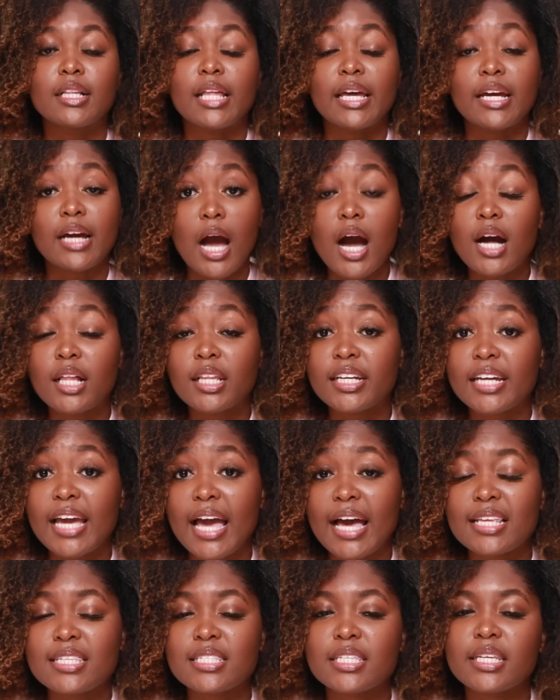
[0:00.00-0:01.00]
Glycolic
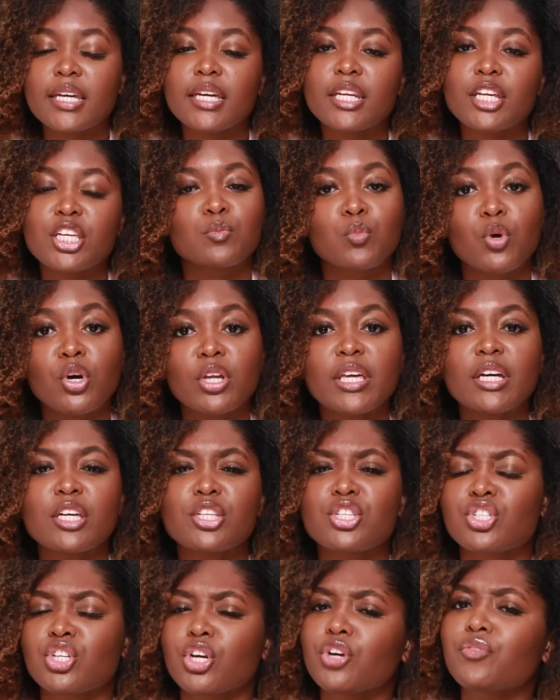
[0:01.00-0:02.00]
acid is more like a
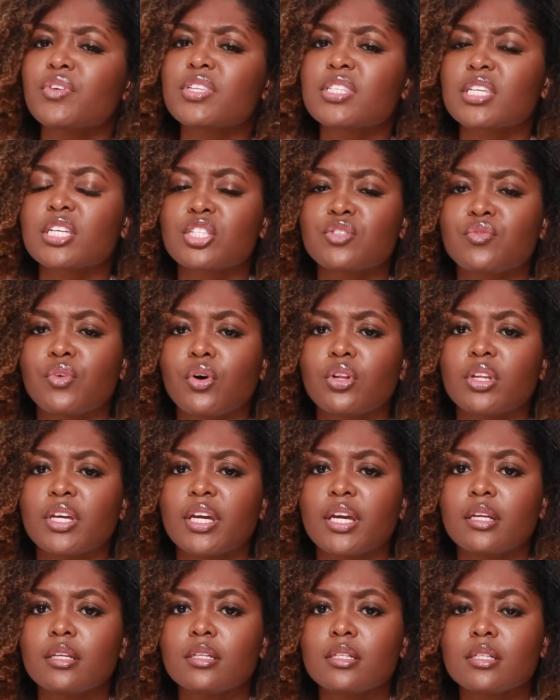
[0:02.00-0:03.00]
surface
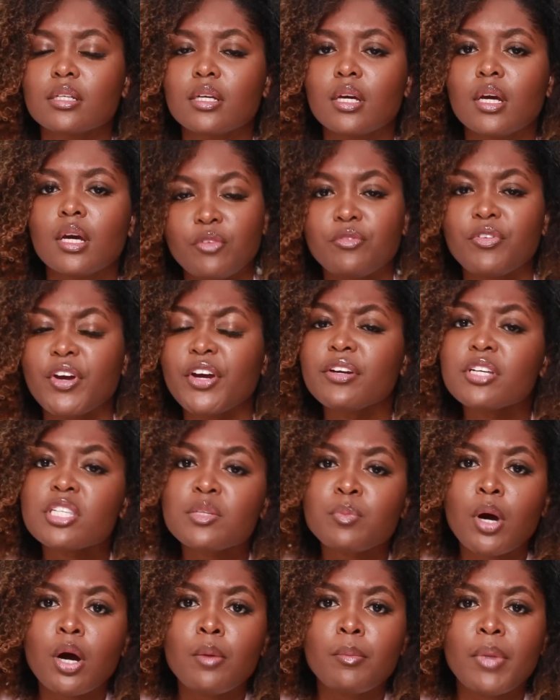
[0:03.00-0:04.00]
exfoliant, very
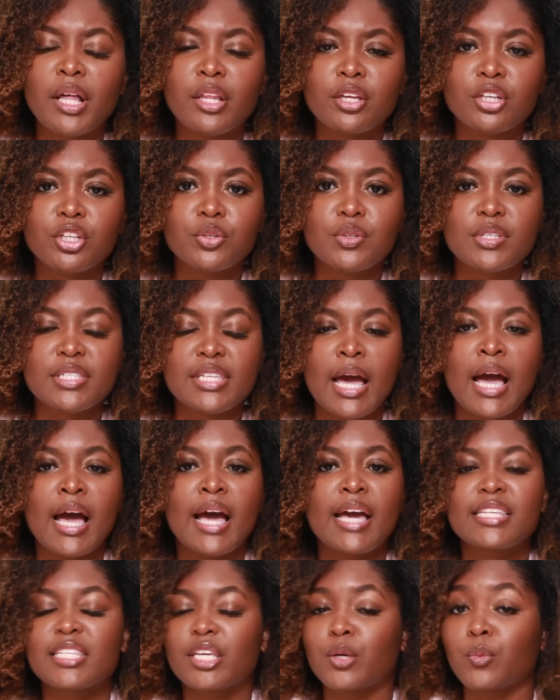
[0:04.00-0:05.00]
small molecule
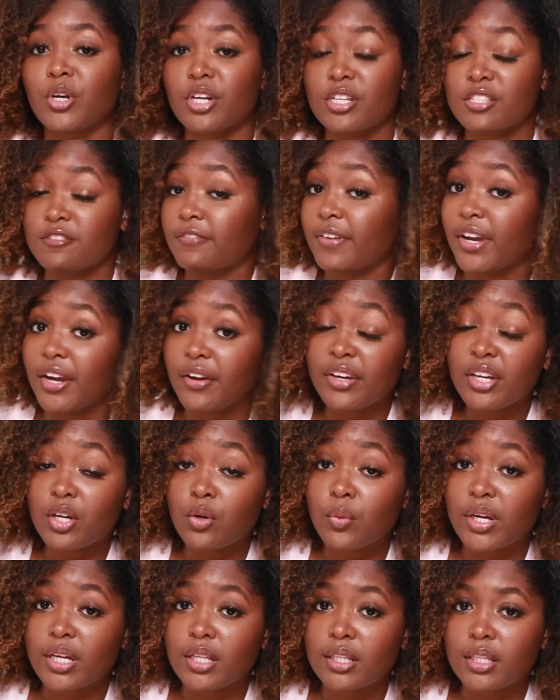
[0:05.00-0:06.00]
size. It works very
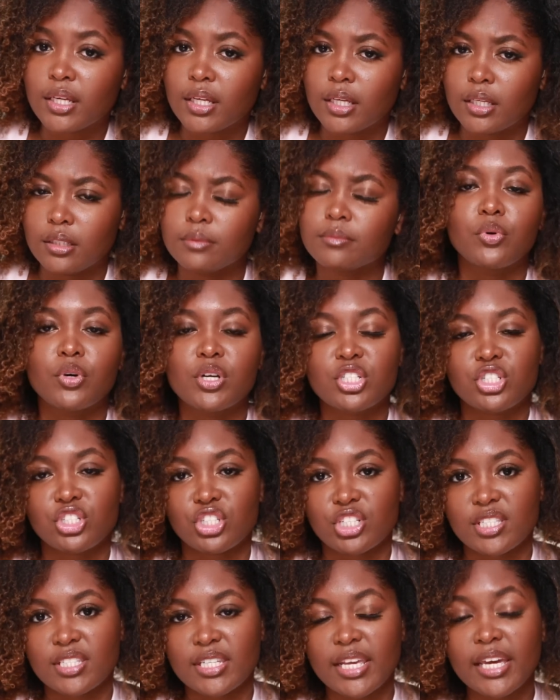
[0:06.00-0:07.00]
quickly. Pores is
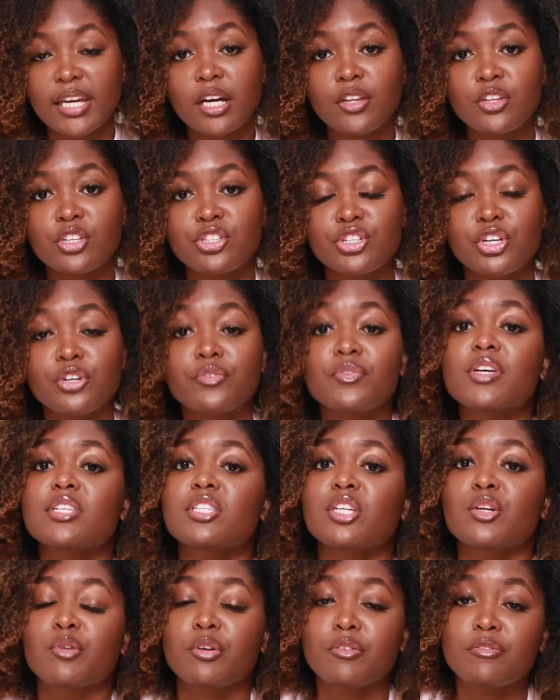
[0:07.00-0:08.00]
just staying on the surface
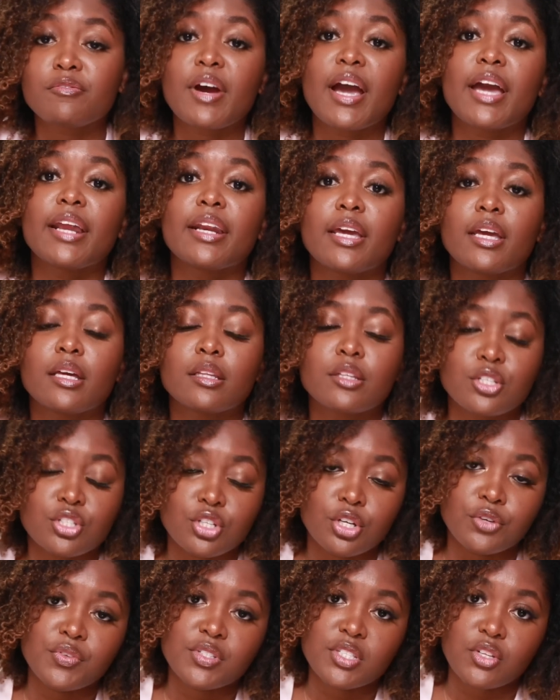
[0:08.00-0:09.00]
and refining the
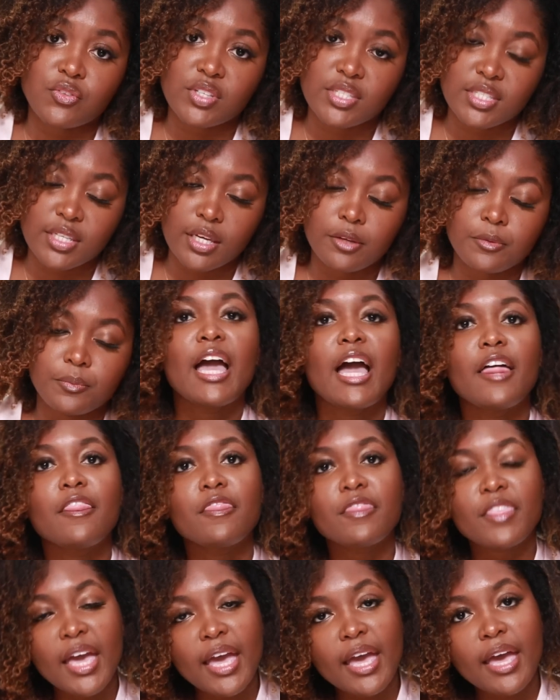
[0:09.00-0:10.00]
surface of the skin.
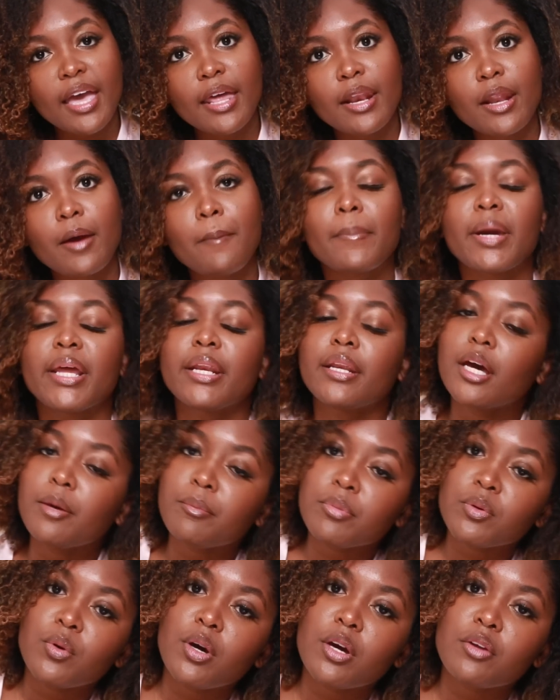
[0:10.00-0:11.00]
And then my
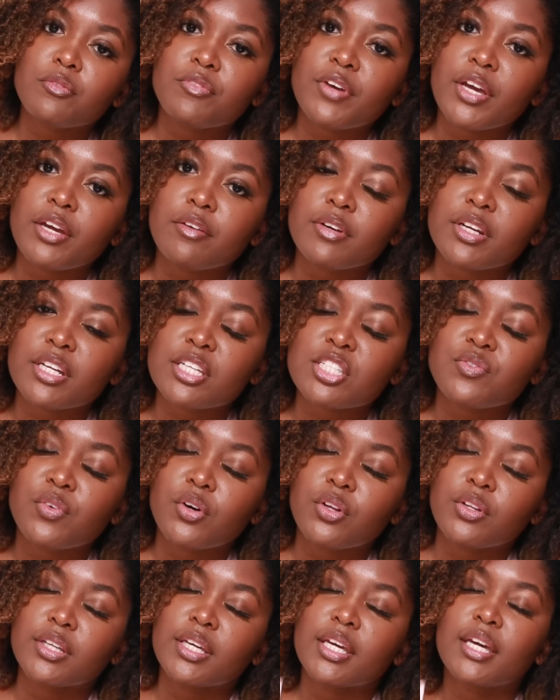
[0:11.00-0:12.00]
number 1 favorite
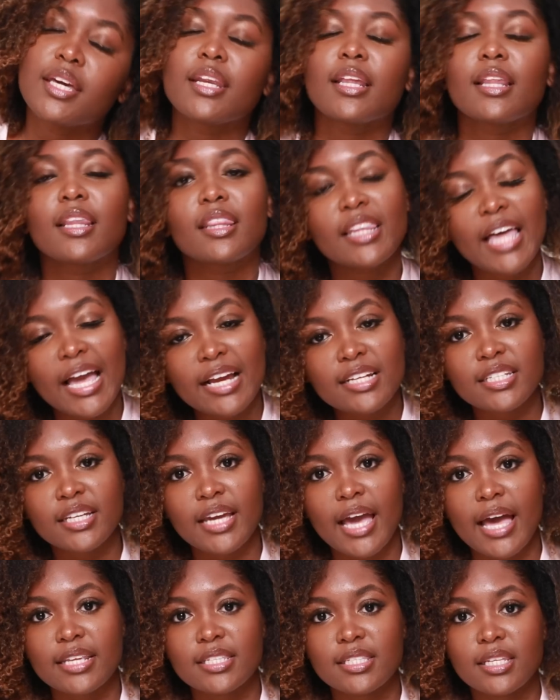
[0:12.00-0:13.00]
exfoliant,
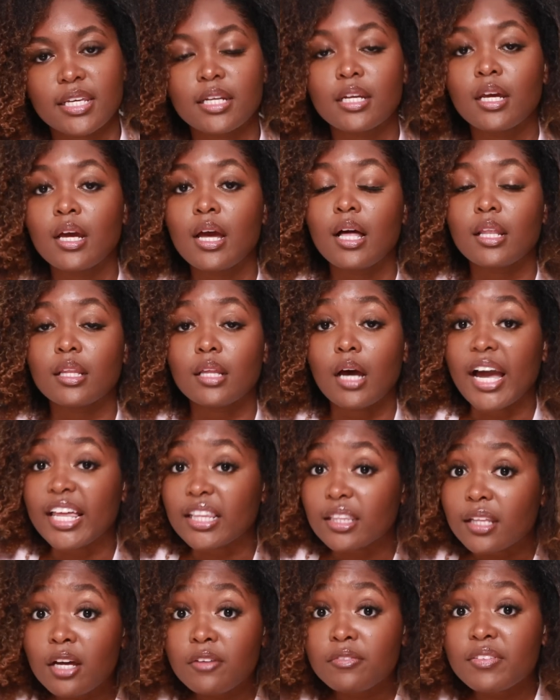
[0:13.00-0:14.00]
lactic acid. I
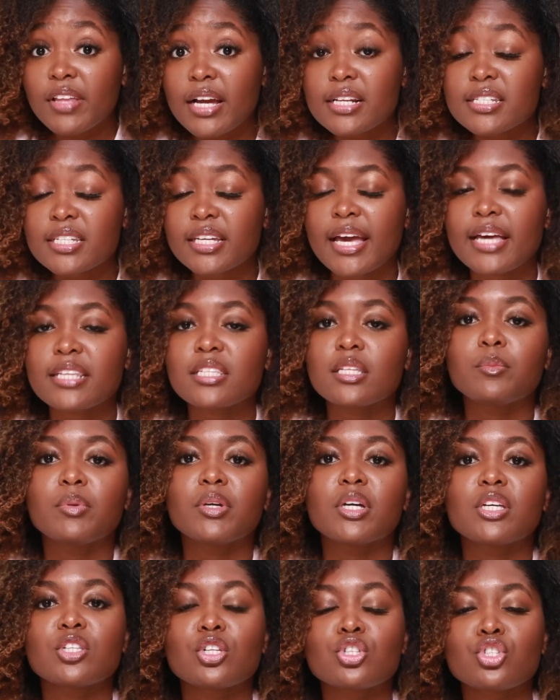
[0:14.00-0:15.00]
love lactic acid
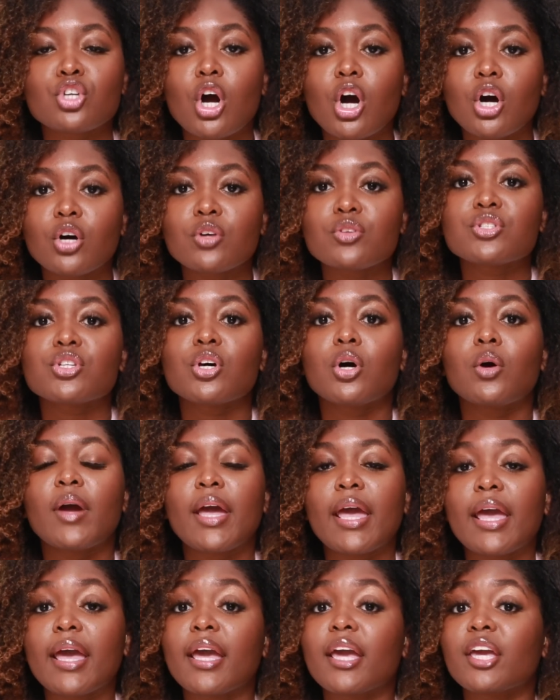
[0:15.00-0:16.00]
because it's also
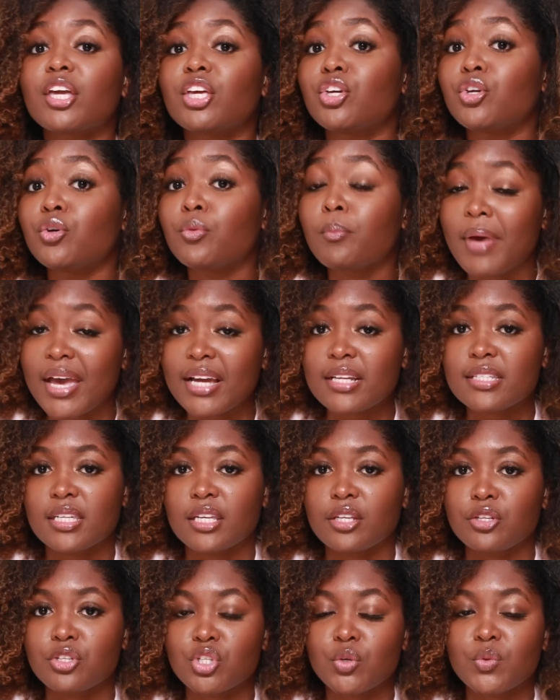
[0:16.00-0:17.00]
a
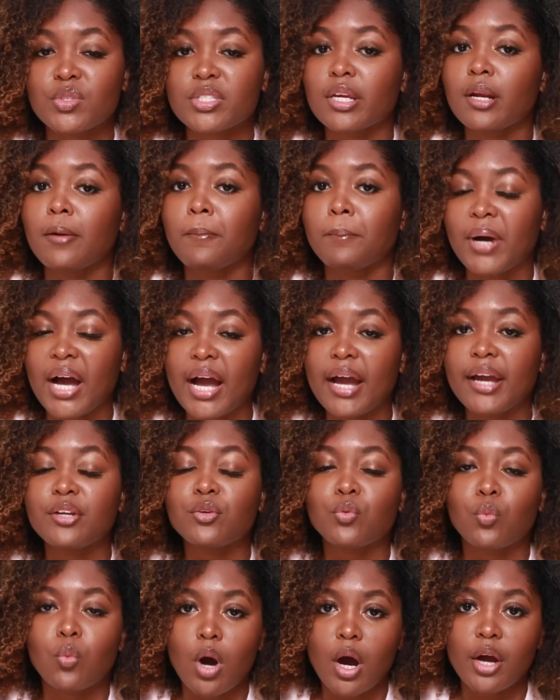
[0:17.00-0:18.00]
humectant, so it's gonna
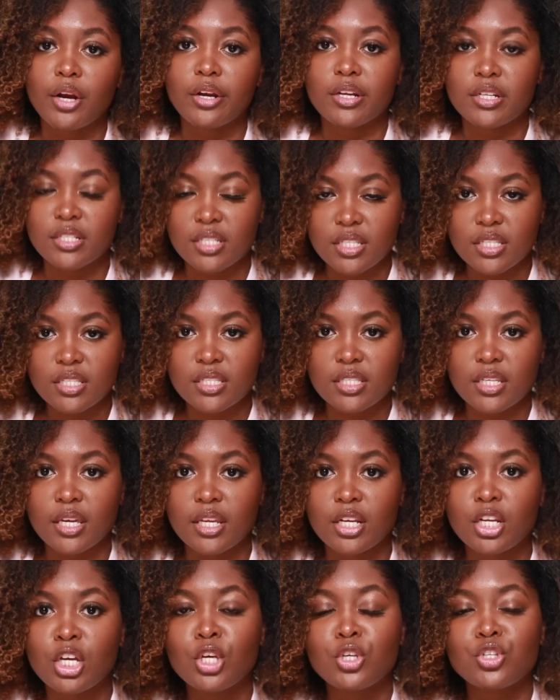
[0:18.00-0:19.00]
bind water into the
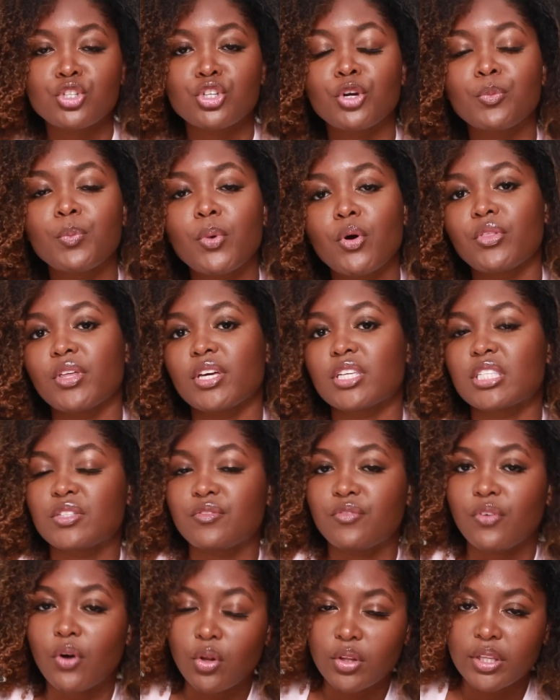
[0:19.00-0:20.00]
skin, so you're both
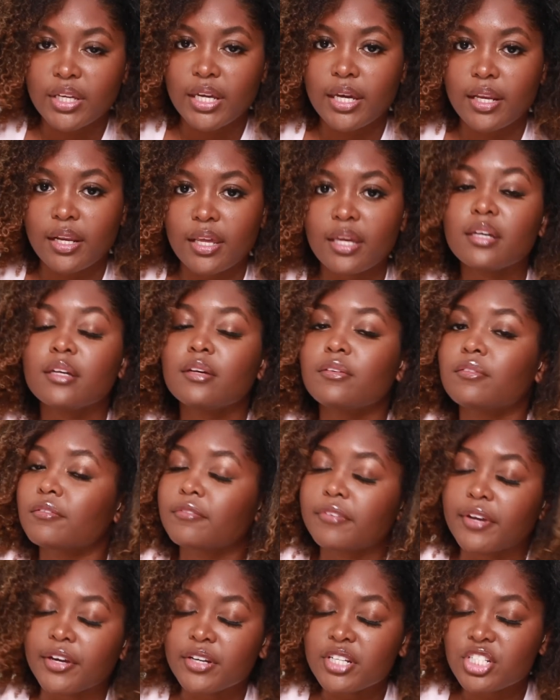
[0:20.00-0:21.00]
exfoliating
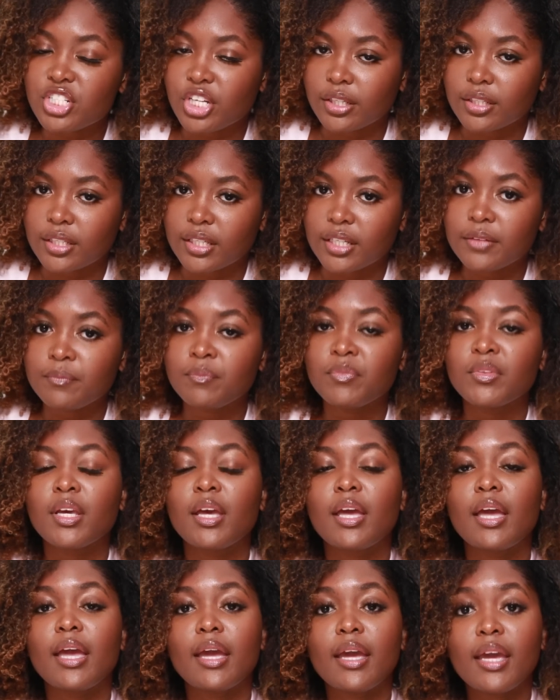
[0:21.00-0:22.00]
very gently
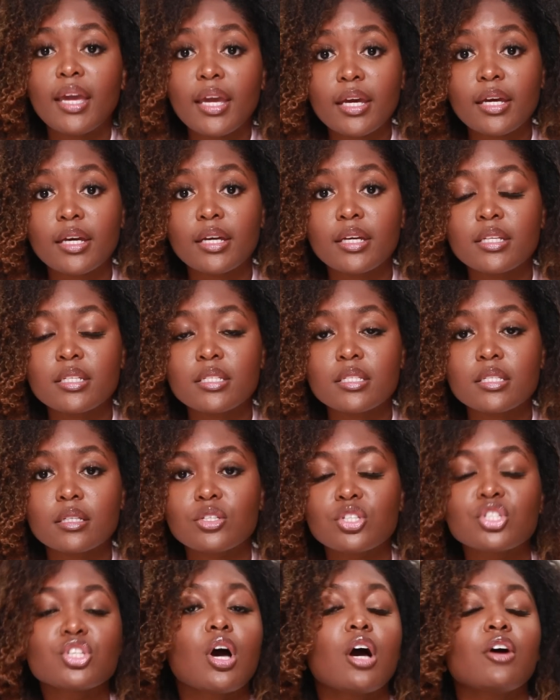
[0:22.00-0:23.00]
and
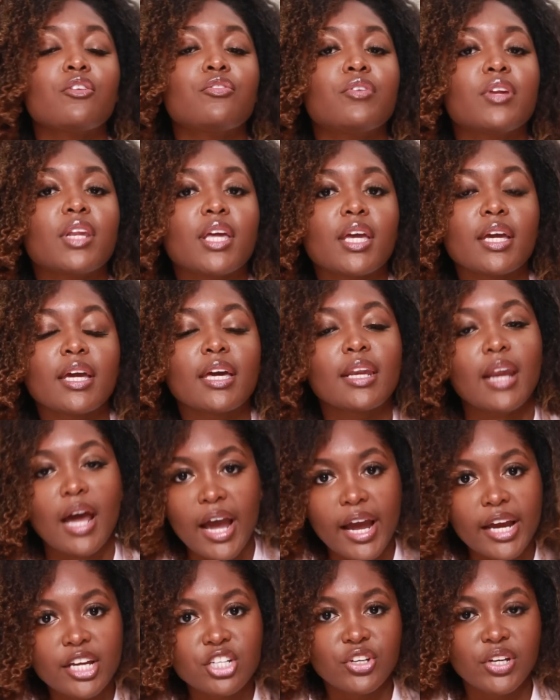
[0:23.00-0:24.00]
softening and
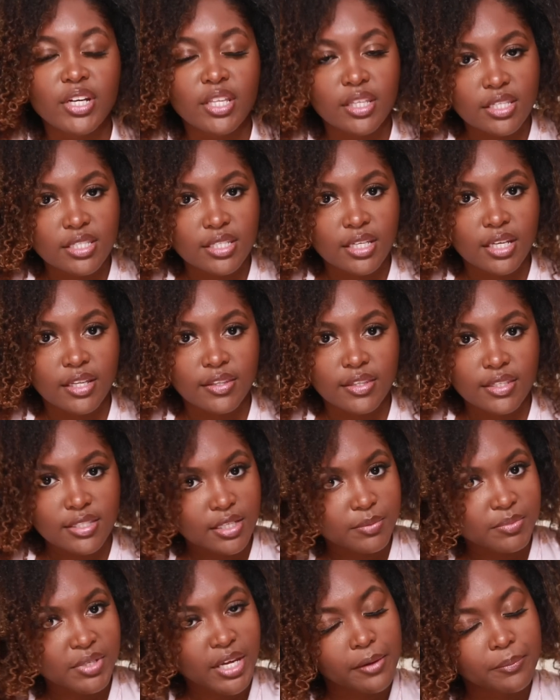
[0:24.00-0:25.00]
hydrating the skin at the
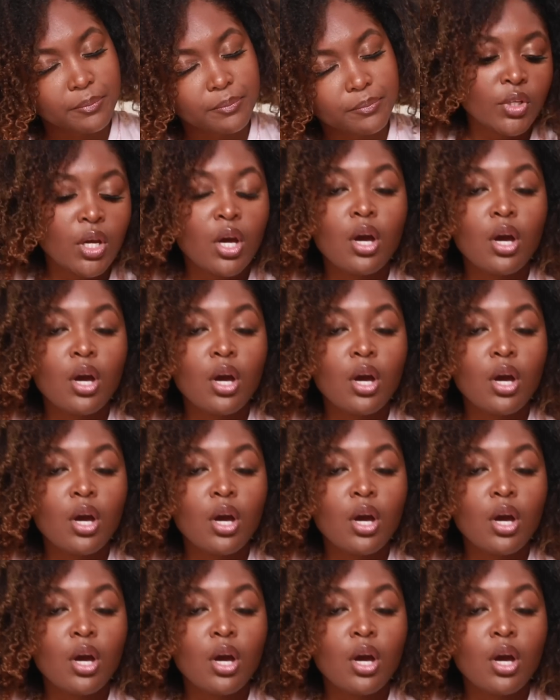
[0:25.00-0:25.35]
same time.